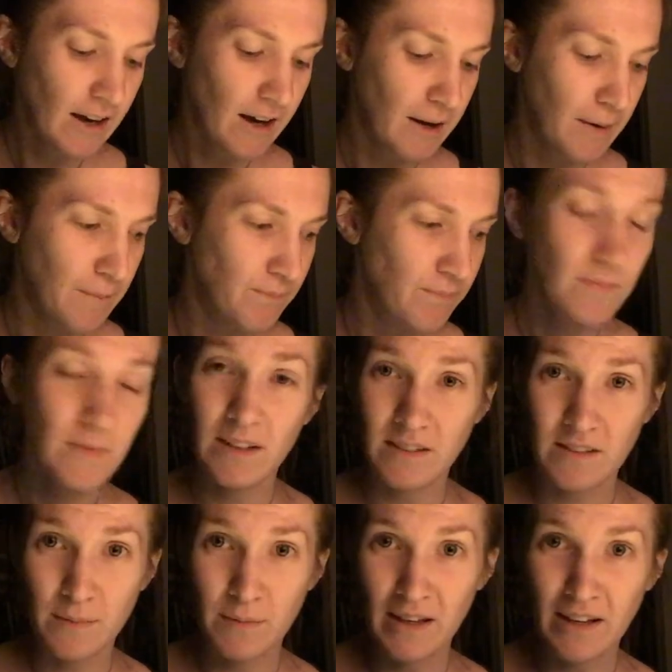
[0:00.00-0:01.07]
Um, that's
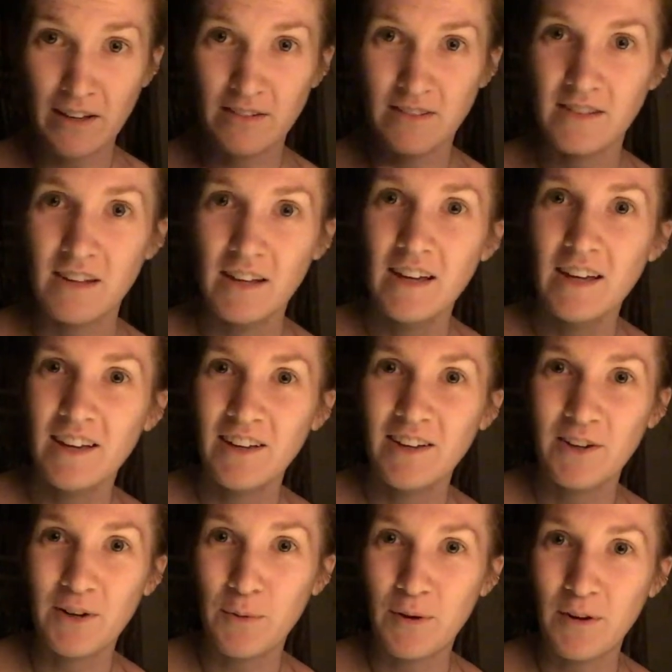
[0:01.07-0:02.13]
something else
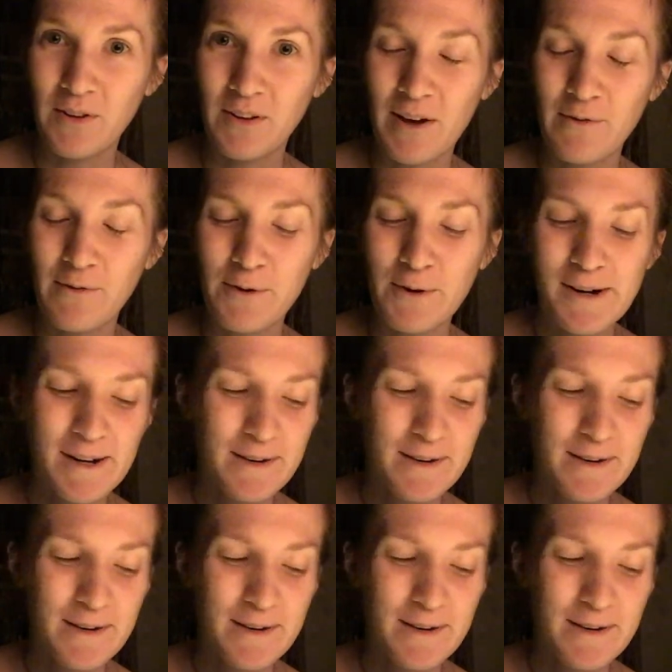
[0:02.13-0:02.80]
you're gonna want to look out for.